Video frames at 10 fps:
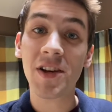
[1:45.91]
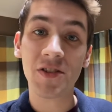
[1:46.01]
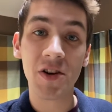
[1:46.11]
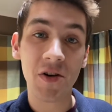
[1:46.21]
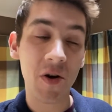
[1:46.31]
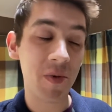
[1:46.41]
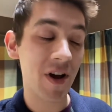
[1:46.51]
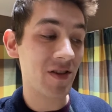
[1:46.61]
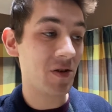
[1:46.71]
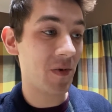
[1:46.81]
So hope you
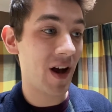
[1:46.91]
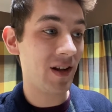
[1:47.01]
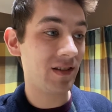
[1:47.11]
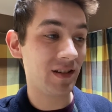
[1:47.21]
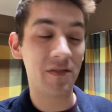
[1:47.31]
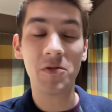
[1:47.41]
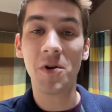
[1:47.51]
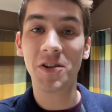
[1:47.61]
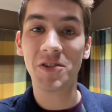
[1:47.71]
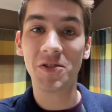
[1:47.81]
guys are well. Love you
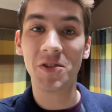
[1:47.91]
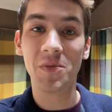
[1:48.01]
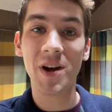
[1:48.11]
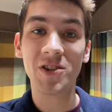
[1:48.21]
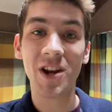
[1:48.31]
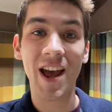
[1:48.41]
all so, so much.